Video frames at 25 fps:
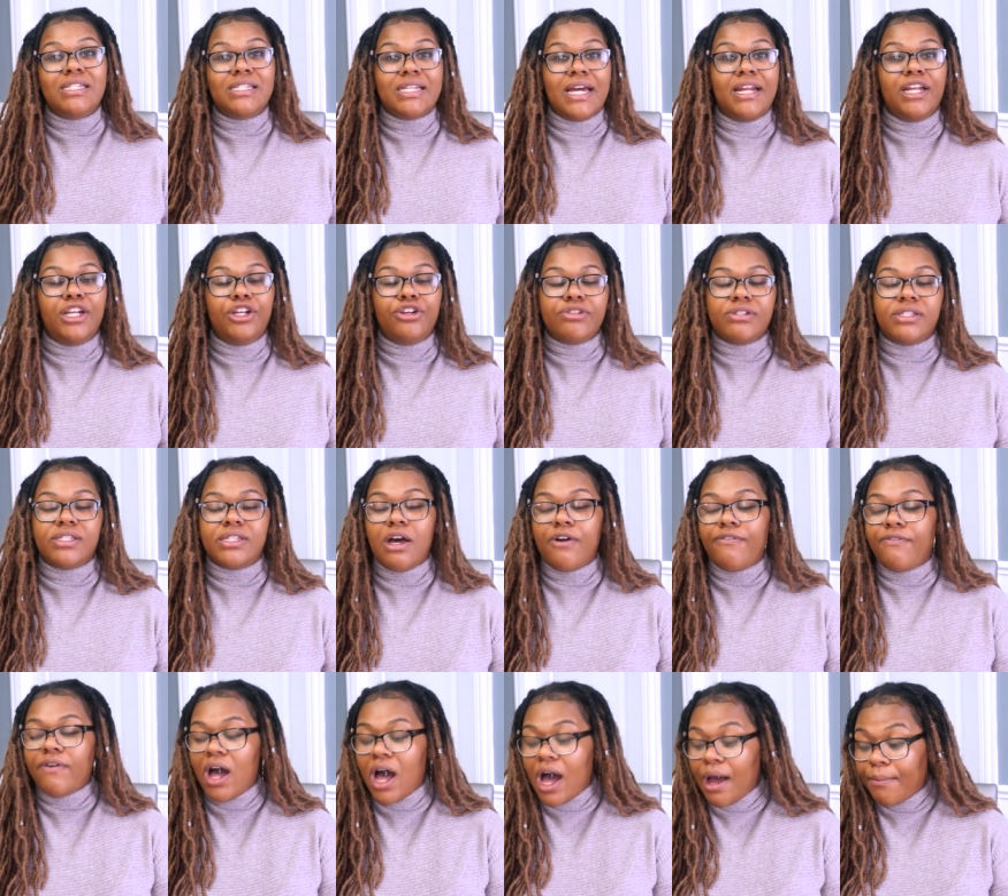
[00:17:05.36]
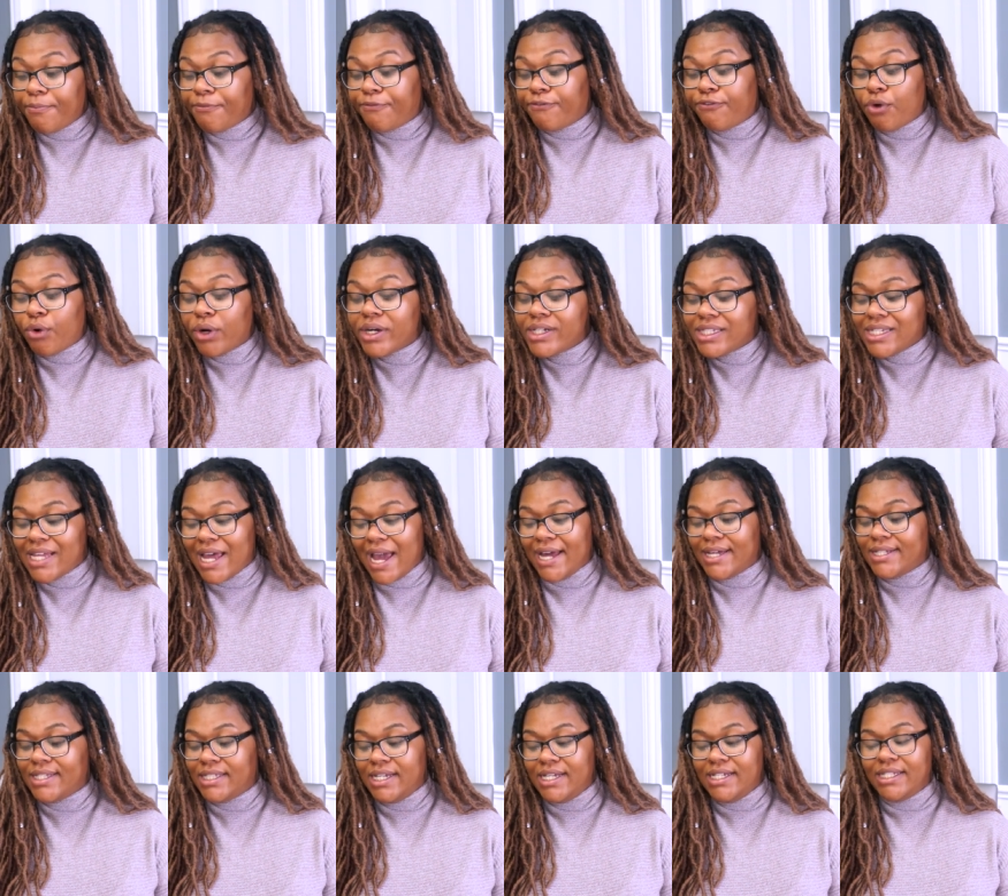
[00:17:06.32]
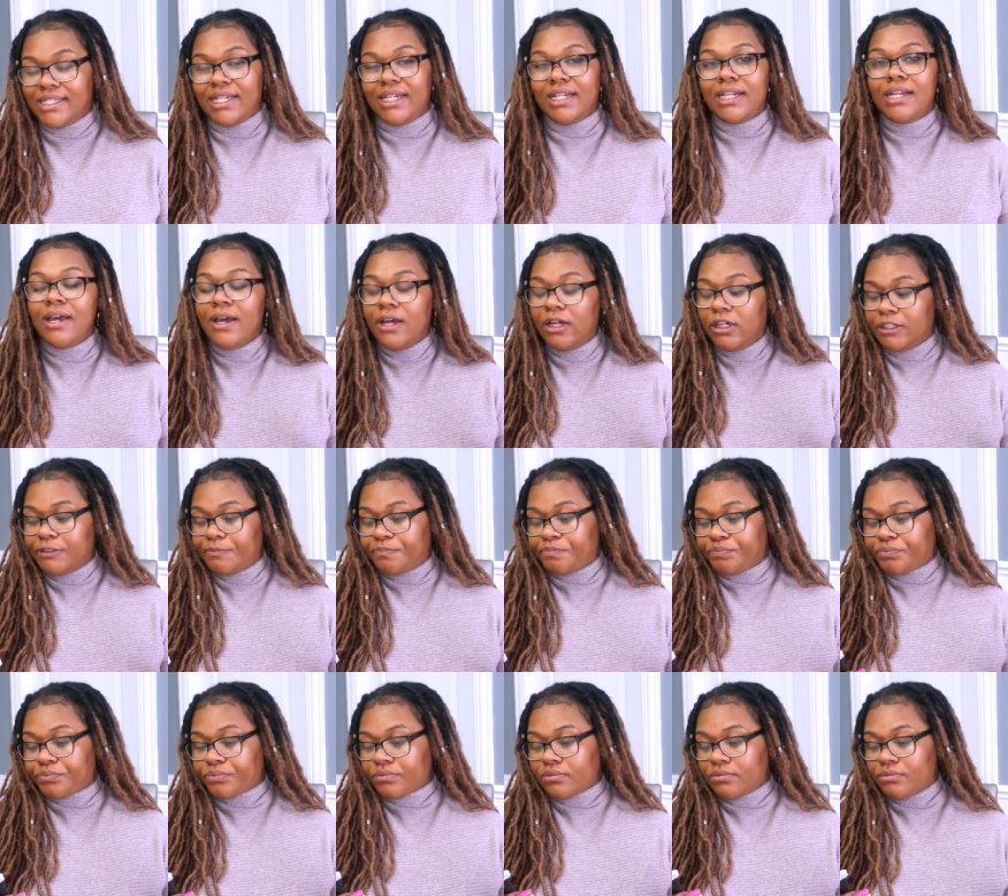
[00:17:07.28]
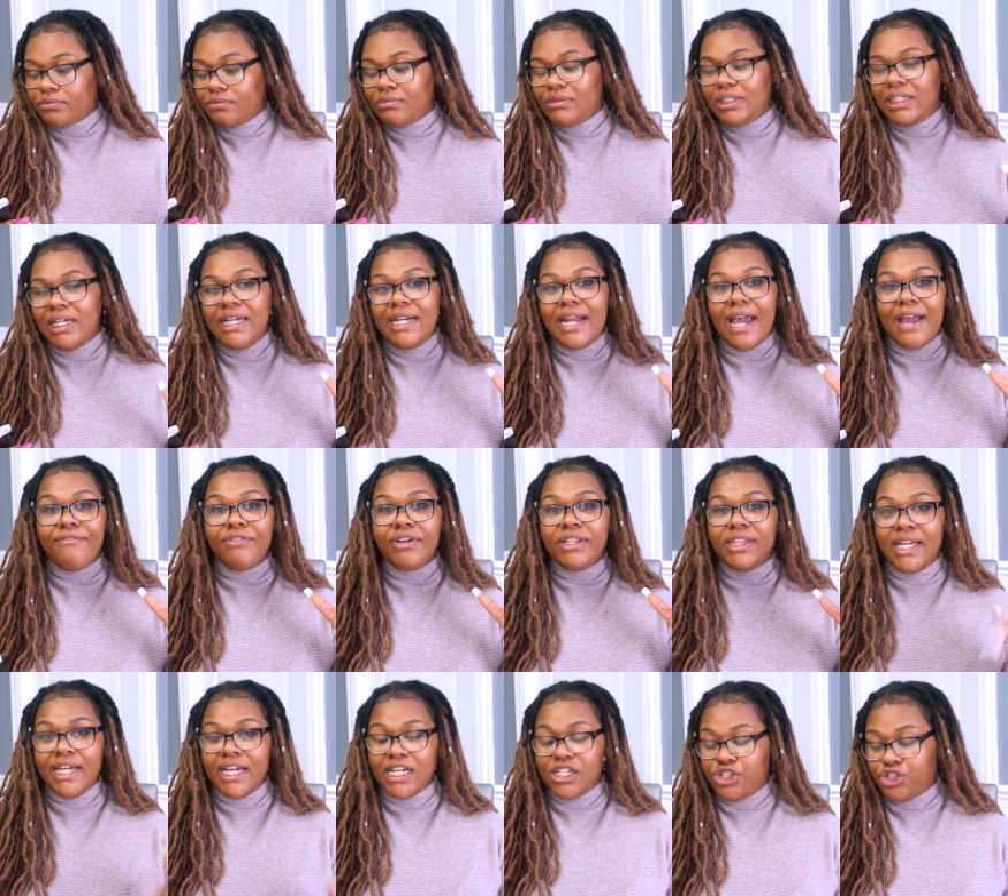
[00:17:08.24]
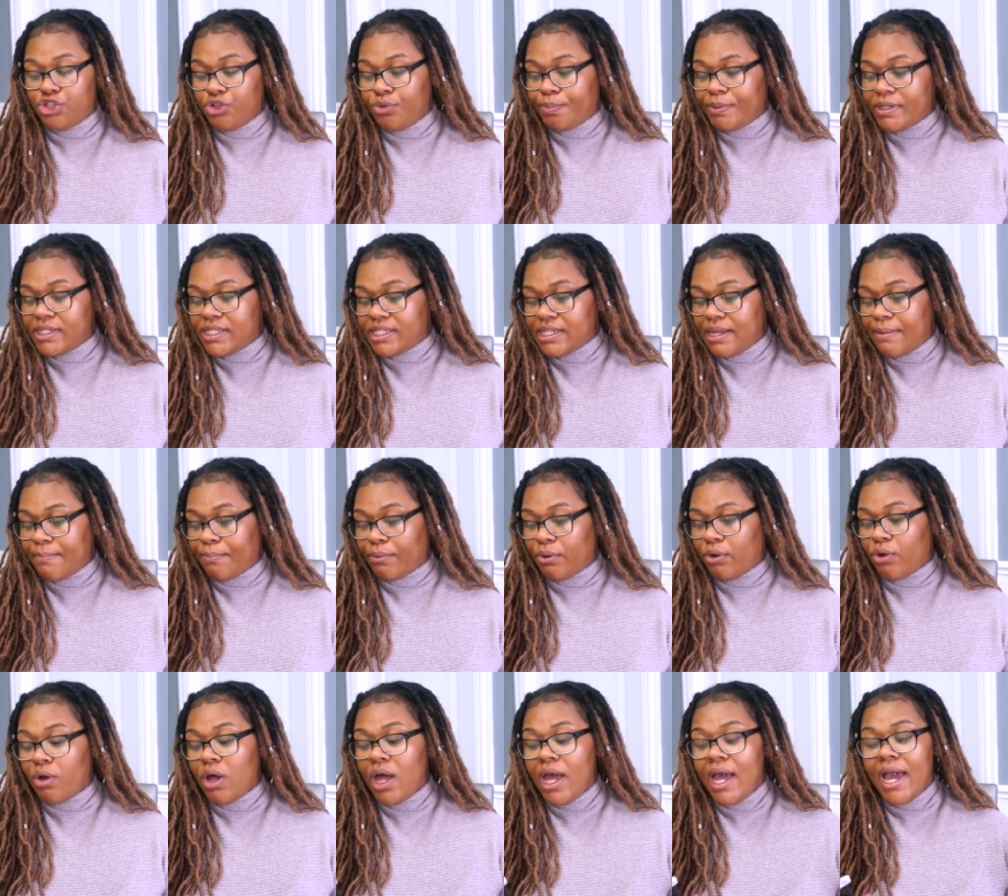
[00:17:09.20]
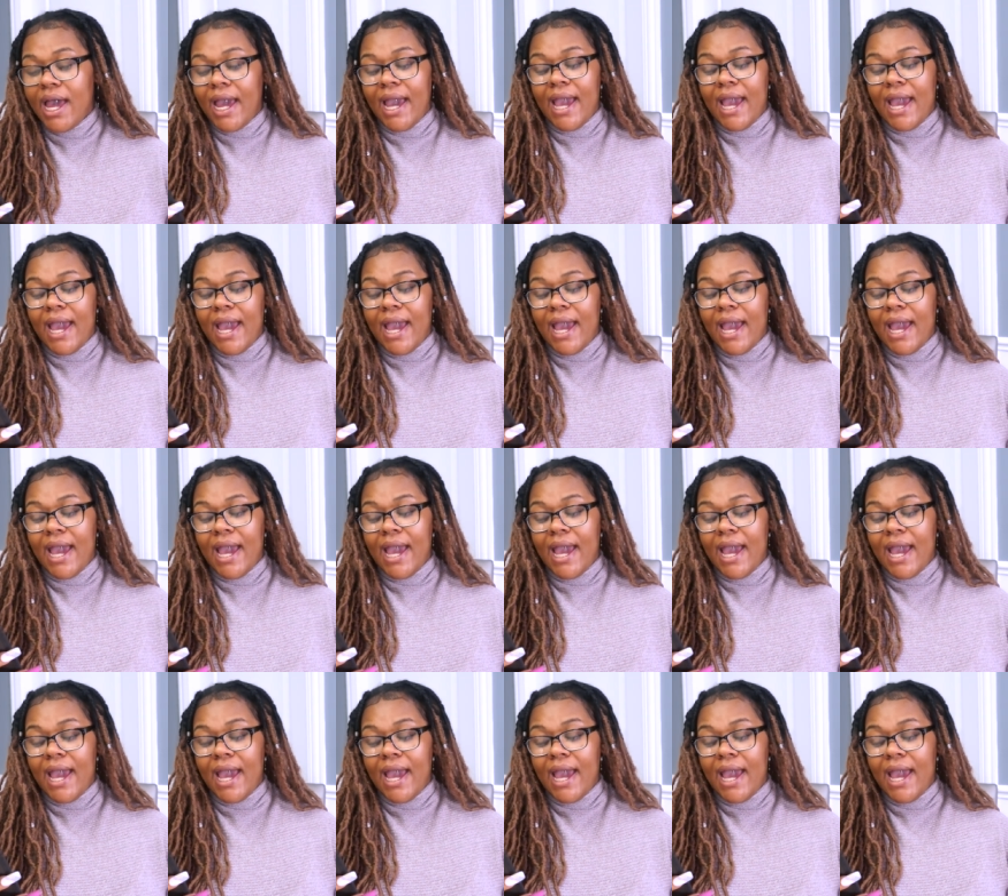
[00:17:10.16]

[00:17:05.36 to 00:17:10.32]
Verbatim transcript: setting yourself up for tax season and everything is super simple.